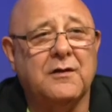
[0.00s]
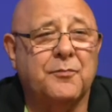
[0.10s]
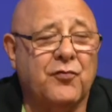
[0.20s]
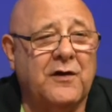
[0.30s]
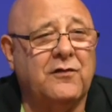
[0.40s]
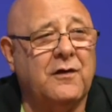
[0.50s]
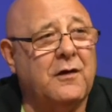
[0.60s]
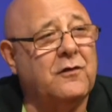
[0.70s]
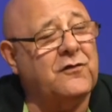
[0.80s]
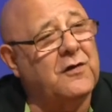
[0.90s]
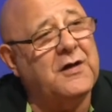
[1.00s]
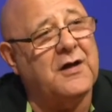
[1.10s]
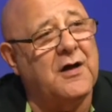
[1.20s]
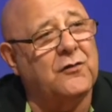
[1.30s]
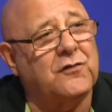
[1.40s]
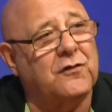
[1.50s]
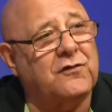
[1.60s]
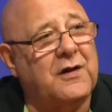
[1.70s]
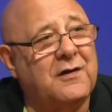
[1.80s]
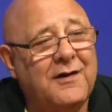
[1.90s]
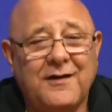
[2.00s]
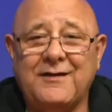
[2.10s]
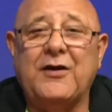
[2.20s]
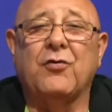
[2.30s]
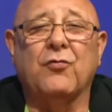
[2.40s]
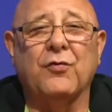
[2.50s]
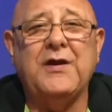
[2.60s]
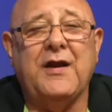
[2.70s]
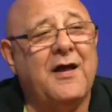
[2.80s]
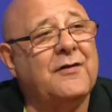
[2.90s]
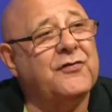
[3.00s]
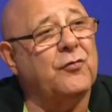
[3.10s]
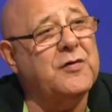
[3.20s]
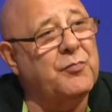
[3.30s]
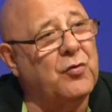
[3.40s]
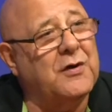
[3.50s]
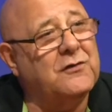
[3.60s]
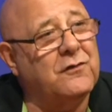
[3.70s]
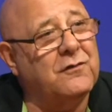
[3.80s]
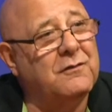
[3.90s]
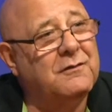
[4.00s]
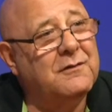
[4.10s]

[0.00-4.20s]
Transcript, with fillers: The president of the city council said they don't read half the reports.